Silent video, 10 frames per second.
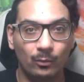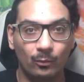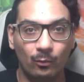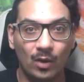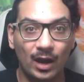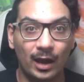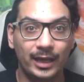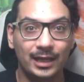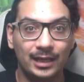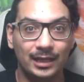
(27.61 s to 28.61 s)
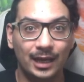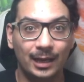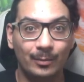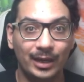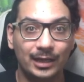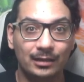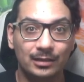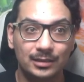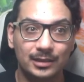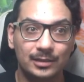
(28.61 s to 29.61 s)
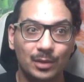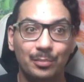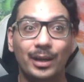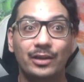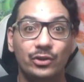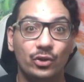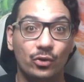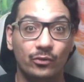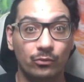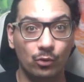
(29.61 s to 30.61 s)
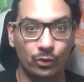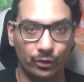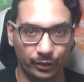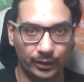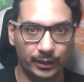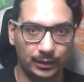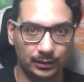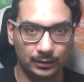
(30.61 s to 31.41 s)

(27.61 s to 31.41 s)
Why am I an artist? My body of work.